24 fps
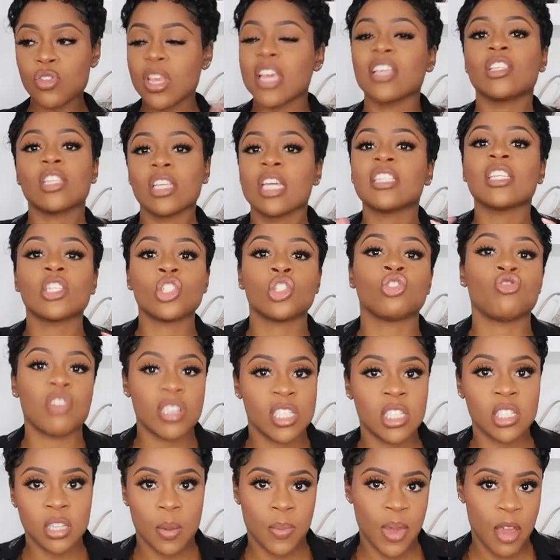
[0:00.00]
it, it just
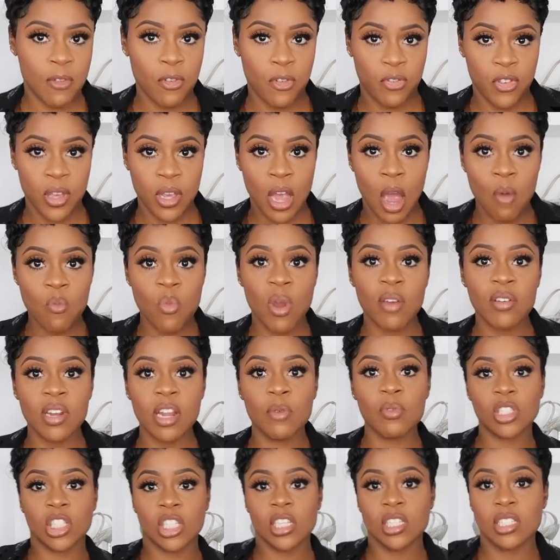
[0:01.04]
dresses up everything i'm wearing
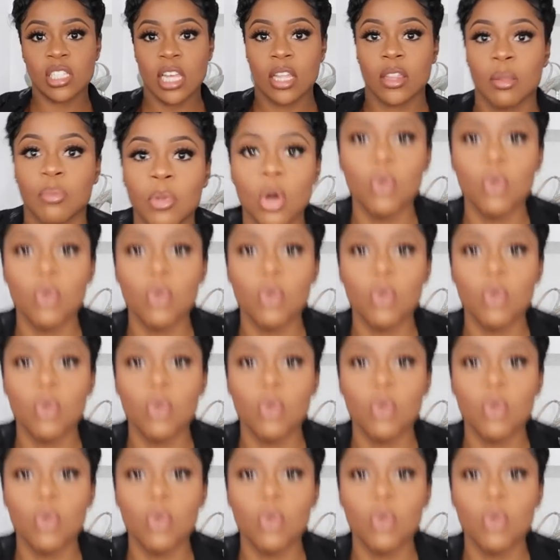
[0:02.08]
it with jeans at the